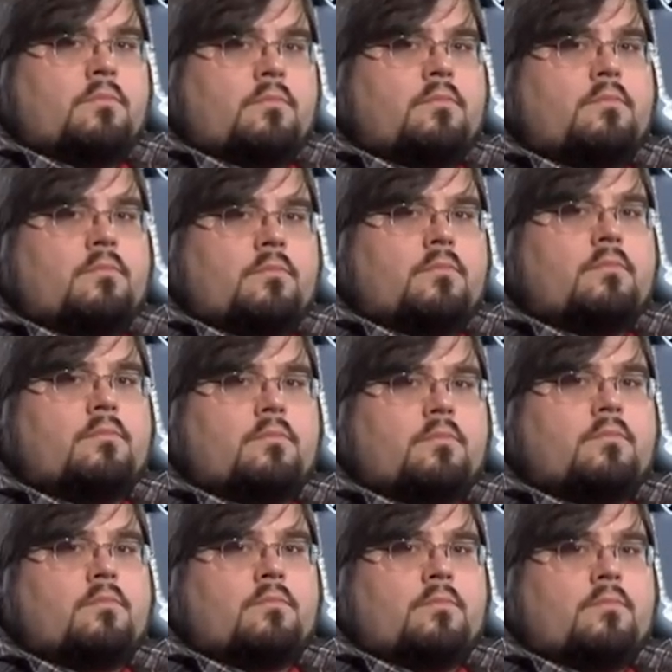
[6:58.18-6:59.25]

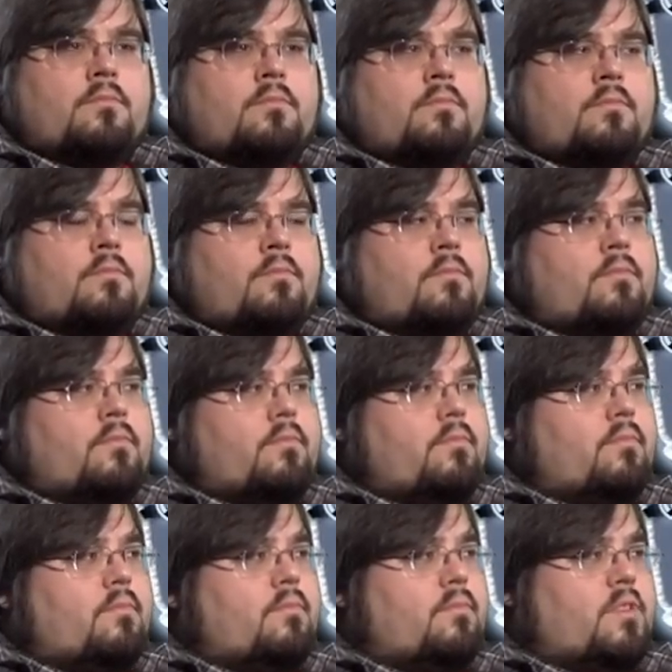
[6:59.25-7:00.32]

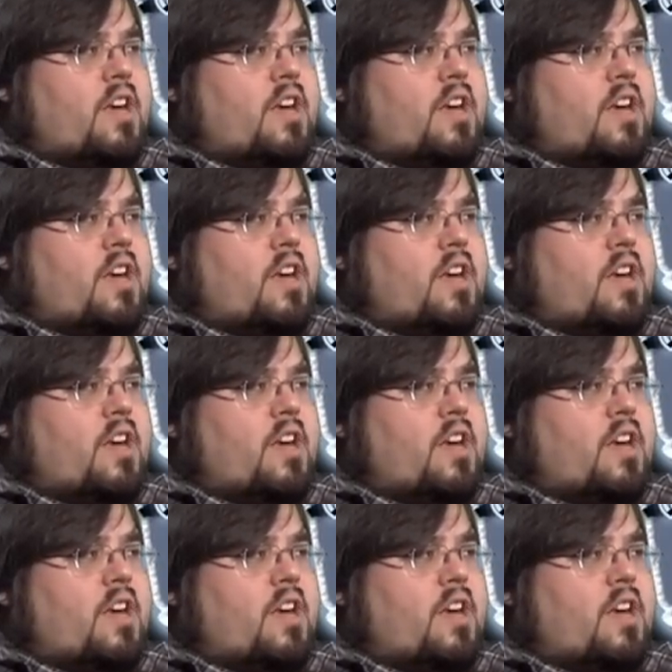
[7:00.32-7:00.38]
(silent)